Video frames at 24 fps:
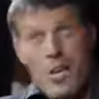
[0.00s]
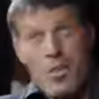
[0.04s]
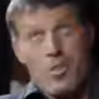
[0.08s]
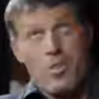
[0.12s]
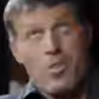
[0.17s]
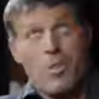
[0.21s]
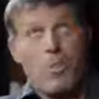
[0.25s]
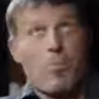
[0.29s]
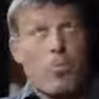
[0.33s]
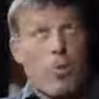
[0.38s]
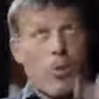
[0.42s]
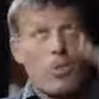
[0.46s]

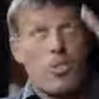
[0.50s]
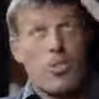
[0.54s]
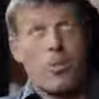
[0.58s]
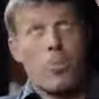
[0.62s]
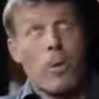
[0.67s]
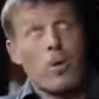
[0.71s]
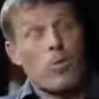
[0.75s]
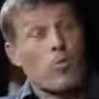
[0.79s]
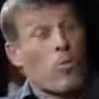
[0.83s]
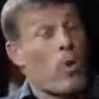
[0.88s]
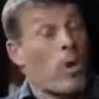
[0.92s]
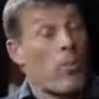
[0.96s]
the
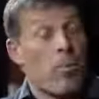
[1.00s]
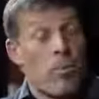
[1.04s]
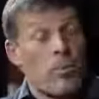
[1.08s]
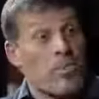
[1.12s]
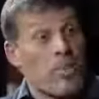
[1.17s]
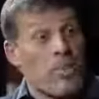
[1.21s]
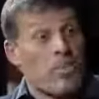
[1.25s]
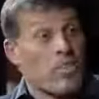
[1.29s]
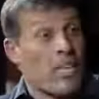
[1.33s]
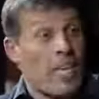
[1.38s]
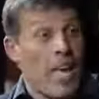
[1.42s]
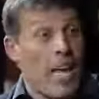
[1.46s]
person who pays
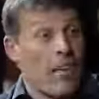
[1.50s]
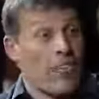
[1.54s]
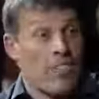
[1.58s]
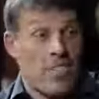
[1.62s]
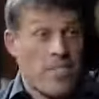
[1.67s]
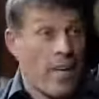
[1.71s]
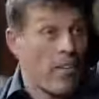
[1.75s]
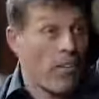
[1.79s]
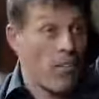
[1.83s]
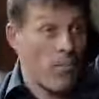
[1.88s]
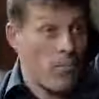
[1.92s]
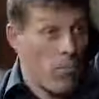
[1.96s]
1% is going to have
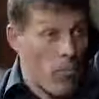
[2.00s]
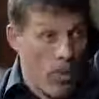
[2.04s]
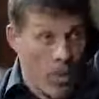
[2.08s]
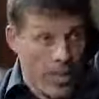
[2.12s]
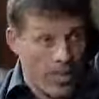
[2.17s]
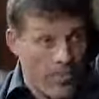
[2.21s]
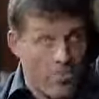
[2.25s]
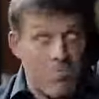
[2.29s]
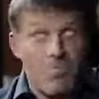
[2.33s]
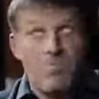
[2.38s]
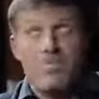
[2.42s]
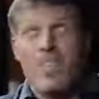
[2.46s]

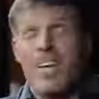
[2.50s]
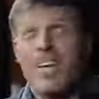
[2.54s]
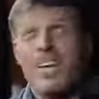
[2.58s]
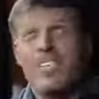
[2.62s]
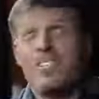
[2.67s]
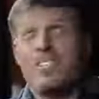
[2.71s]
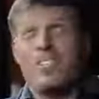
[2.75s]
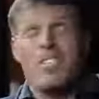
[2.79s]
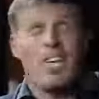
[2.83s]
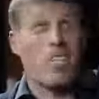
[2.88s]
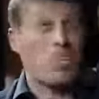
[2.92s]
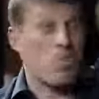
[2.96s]

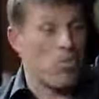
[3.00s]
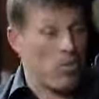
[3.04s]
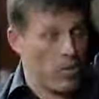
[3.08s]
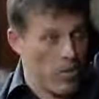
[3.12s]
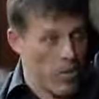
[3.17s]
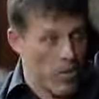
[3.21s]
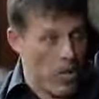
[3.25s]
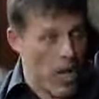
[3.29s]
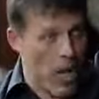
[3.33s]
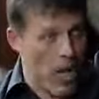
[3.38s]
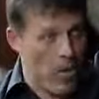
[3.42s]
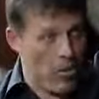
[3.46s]
$7.6
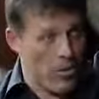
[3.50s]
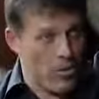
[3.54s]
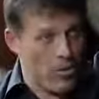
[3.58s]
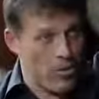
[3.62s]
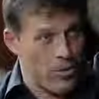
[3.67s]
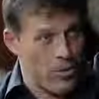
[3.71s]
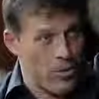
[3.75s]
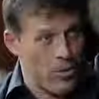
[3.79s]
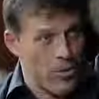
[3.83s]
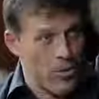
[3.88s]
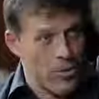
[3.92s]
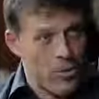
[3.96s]
million.
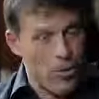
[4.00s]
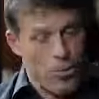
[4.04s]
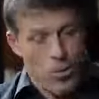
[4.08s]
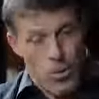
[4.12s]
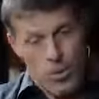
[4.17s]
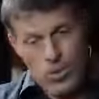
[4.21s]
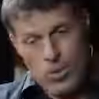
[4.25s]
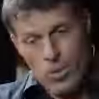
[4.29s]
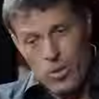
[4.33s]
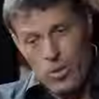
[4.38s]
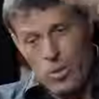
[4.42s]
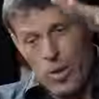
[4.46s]
The
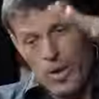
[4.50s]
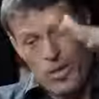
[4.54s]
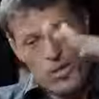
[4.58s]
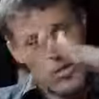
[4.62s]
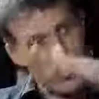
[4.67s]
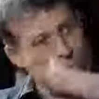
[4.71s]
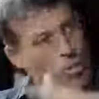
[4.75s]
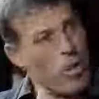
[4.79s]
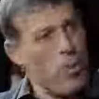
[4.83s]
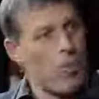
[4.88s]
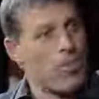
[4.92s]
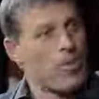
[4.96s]
person who
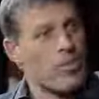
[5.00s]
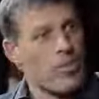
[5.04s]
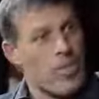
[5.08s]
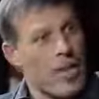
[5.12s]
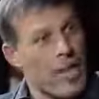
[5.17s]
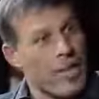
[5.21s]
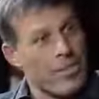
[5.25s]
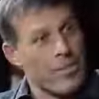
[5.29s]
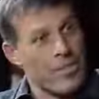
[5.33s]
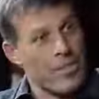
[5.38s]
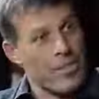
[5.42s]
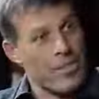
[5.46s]
pays
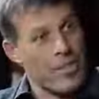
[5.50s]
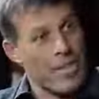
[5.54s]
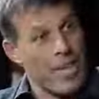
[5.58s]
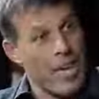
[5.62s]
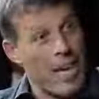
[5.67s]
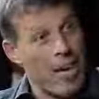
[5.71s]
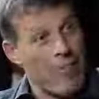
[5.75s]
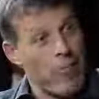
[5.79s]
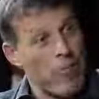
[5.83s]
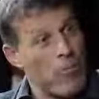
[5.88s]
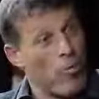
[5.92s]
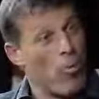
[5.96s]
3% is
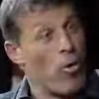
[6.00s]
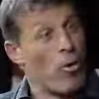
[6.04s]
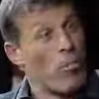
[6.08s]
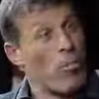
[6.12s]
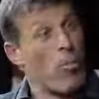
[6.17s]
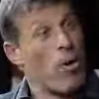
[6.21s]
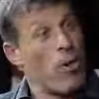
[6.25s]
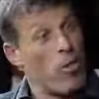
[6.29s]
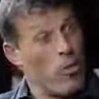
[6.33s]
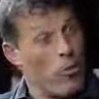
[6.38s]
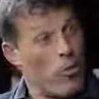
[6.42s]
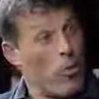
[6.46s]
going to have
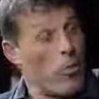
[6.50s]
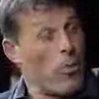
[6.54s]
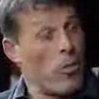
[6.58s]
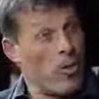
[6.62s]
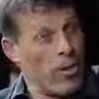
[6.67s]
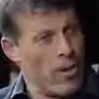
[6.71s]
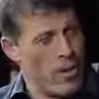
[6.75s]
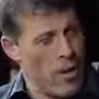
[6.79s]
$4.3 million.